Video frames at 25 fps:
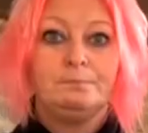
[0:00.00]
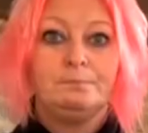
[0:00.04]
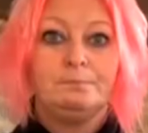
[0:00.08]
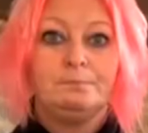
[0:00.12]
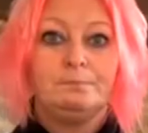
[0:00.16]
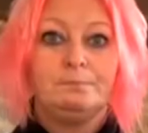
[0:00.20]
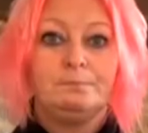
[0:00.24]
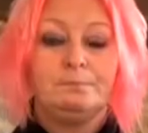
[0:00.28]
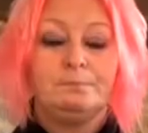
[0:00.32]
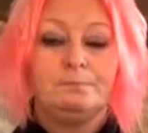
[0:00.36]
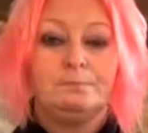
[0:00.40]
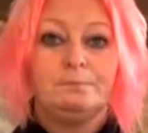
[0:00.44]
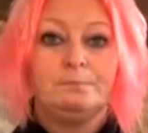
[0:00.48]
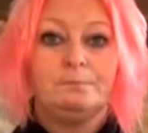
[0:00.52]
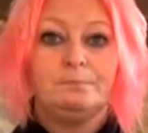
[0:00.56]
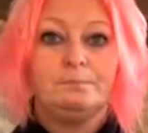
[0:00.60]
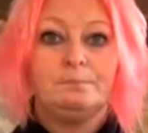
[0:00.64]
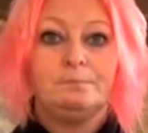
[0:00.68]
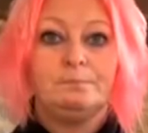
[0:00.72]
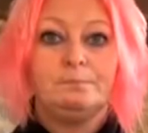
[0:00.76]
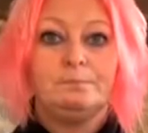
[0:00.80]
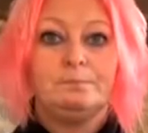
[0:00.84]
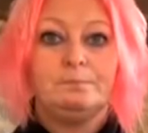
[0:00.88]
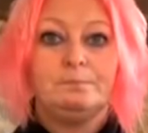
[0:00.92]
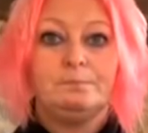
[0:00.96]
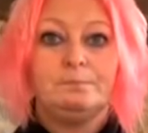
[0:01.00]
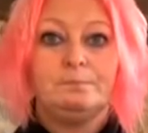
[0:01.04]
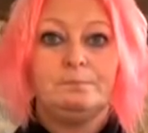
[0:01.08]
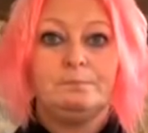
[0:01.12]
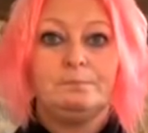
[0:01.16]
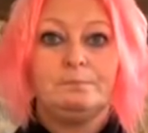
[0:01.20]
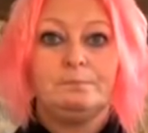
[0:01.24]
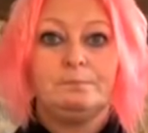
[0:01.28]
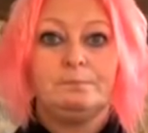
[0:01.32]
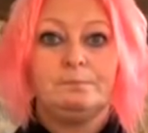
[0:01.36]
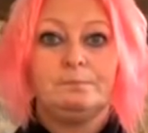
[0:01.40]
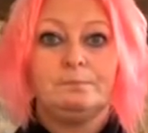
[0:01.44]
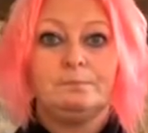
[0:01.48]

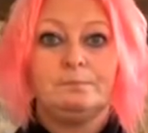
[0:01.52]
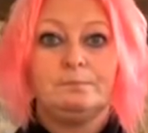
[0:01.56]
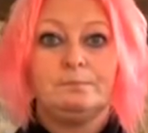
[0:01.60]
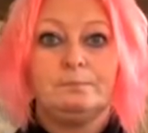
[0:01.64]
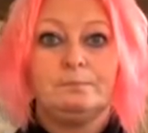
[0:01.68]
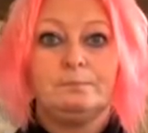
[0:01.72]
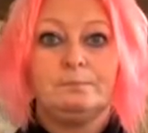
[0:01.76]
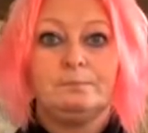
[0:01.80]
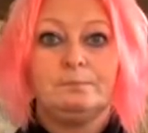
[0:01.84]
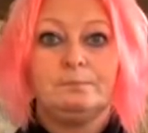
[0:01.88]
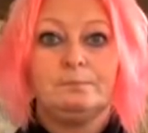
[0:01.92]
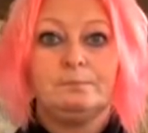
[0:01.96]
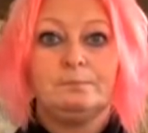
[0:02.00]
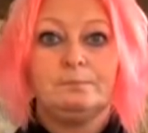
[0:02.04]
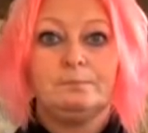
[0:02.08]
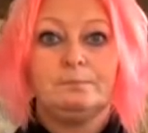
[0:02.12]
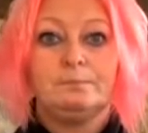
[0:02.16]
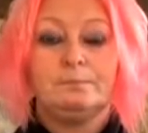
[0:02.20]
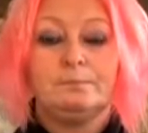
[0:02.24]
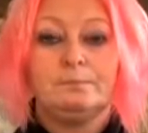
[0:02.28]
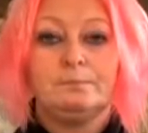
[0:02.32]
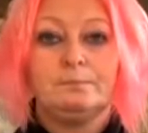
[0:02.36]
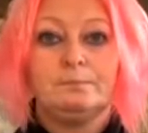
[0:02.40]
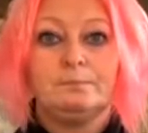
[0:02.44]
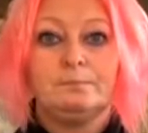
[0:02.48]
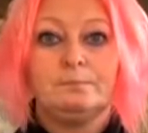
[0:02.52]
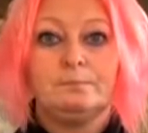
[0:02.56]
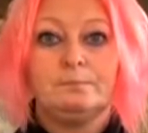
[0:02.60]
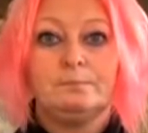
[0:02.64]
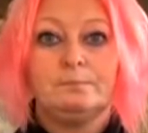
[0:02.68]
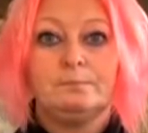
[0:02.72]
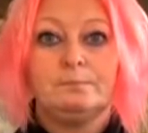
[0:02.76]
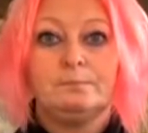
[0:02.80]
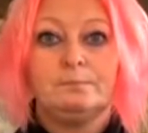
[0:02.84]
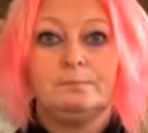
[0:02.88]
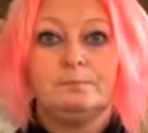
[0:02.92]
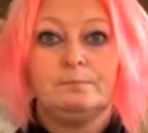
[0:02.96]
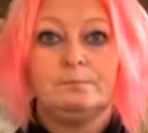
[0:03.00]

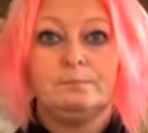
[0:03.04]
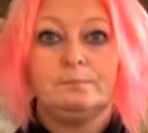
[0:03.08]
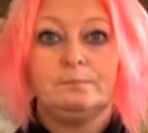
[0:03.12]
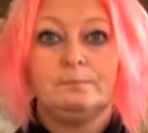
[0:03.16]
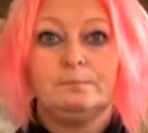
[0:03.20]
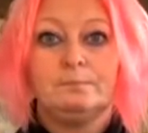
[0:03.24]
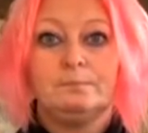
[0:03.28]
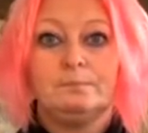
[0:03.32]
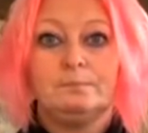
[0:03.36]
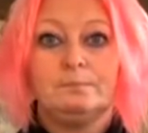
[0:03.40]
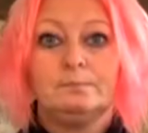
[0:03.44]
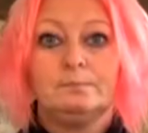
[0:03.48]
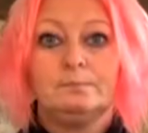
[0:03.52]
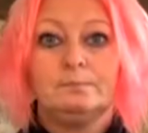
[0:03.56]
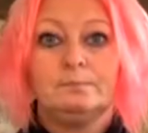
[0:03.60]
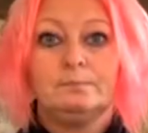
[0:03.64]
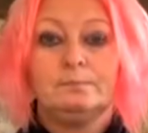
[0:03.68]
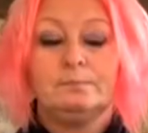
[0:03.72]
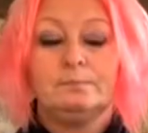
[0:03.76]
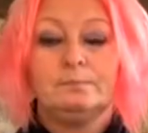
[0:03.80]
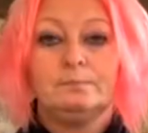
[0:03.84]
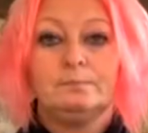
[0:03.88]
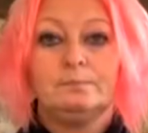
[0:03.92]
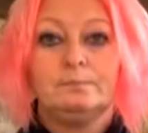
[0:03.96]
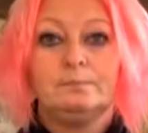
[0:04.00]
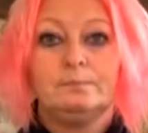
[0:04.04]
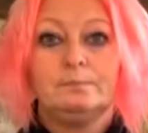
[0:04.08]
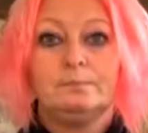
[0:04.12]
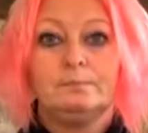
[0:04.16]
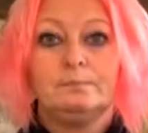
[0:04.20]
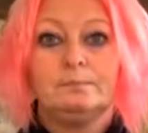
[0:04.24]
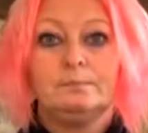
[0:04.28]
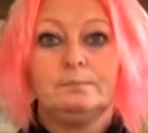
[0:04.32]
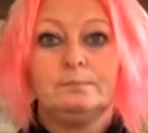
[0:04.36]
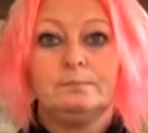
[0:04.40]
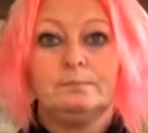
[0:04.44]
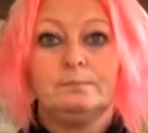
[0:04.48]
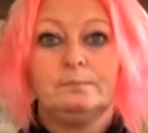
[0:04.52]

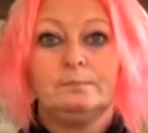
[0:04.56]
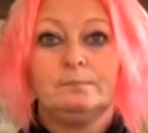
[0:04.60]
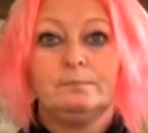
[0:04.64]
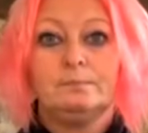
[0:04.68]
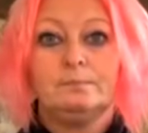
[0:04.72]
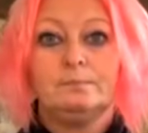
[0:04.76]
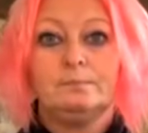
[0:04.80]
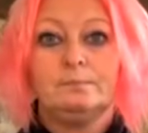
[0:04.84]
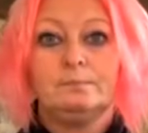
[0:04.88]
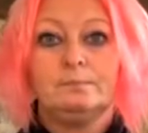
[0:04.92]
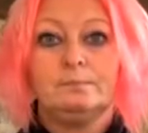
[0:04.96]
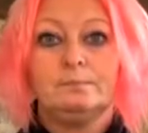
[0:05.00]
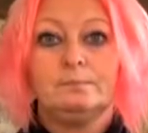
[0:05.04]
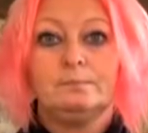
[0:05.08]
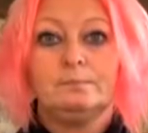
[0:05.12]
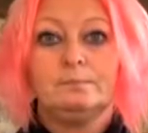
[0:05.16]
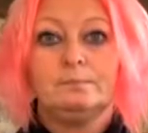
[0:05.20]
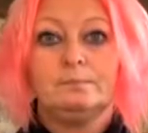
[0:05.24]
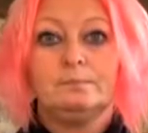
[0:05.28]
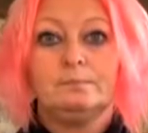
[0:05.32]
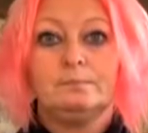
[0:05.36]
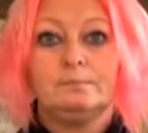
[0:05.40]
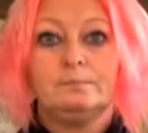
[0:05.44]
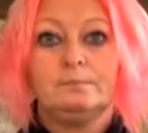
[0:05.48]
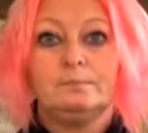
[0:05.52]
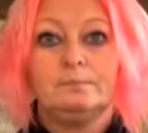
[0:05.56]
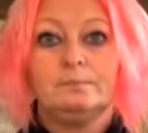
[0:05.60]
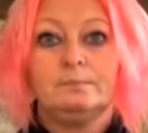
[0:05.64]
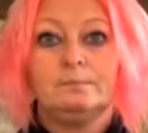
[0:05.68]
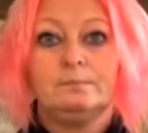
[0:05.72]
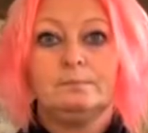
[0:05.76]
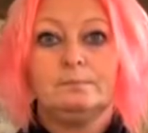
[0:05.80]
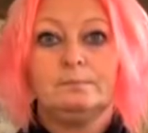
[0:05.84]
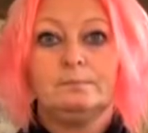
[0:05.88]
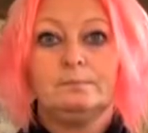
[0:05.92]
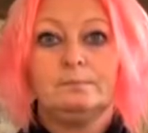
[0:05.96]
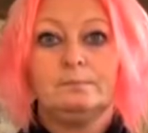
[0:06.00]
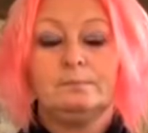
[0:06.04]

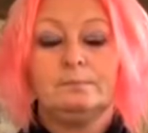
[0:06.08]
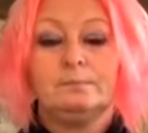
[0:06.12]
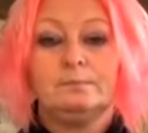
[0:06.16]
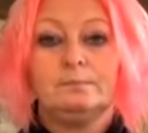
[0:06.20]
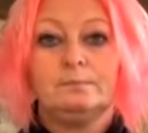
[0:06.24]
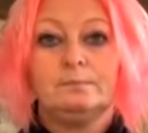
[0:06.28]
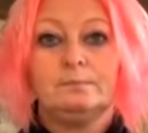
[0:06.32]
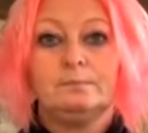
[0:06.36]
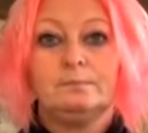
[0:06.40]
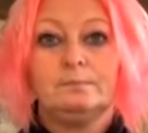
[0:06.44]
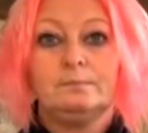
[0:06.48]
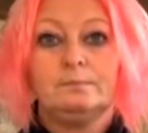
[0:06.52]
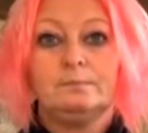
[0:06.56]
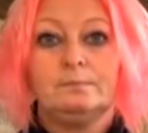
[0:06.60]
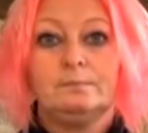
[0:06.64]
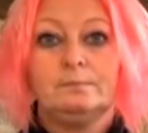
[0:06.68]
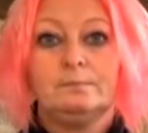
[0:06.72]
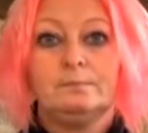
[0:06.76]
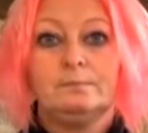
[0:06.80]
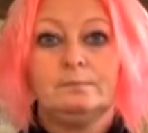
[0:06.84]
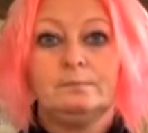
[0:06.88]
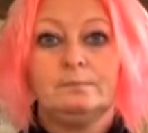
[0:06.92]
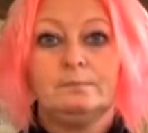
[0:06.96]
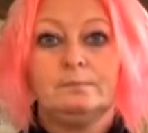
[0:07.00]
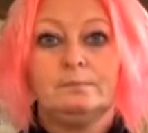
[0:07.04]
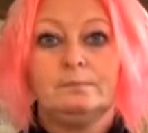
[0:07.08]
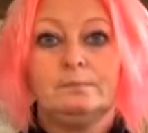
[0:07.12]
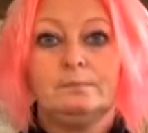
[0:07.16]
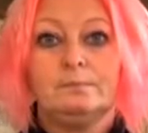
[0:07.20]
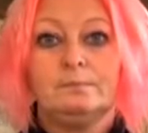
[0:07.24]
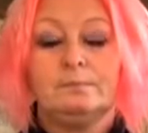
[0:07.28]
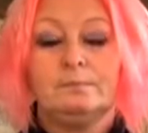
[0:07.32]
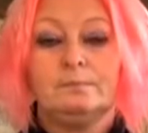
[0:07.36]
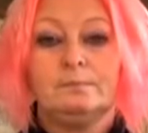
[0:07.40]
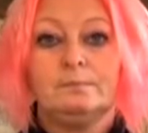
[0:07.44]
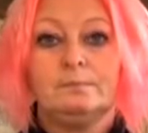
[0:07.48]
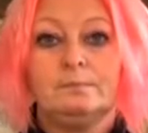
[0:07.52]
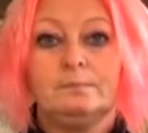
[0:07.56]

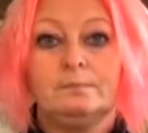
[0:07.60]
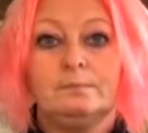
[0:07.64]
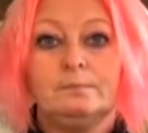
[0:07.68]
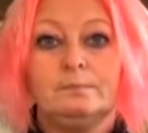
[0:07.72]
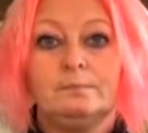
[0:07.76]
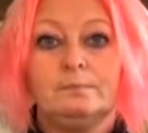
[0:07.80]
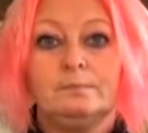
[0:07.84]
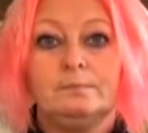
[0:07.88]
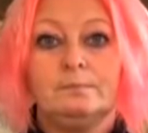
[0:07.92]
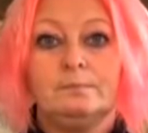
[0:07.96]
The person shown says nothing.